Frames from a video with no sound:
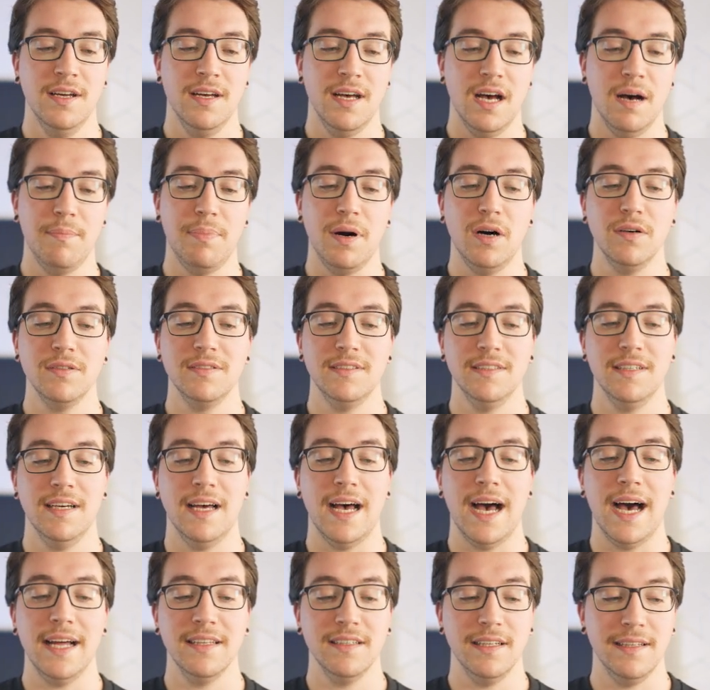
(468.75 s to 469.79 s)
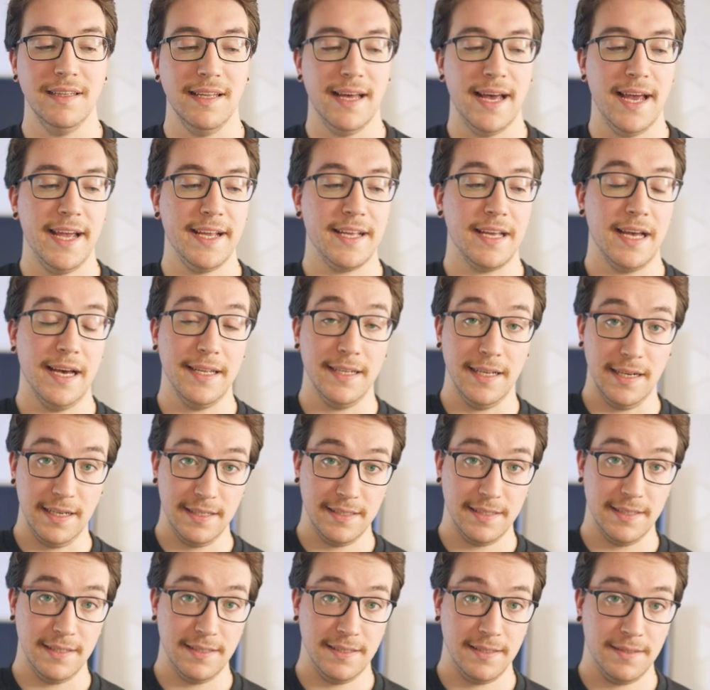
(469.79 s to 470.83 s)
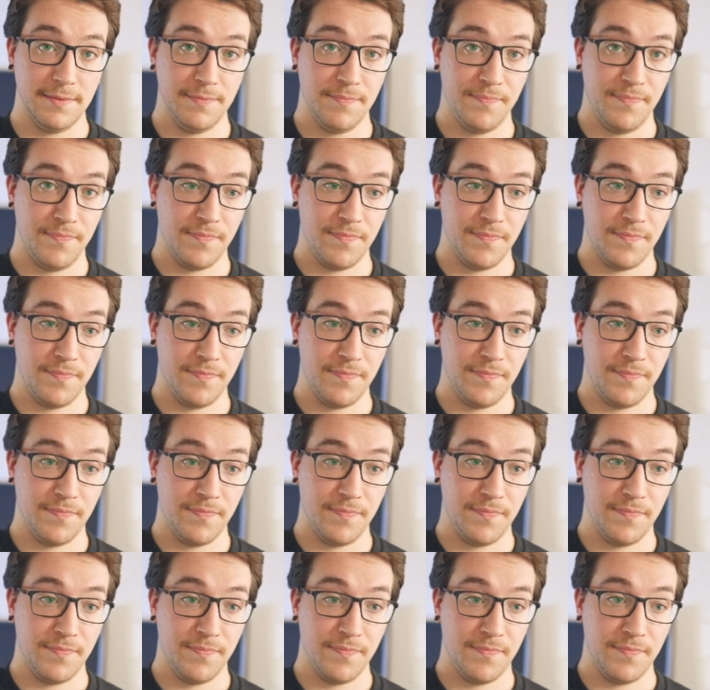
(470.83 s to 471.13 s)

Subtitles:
about the underlying analysis.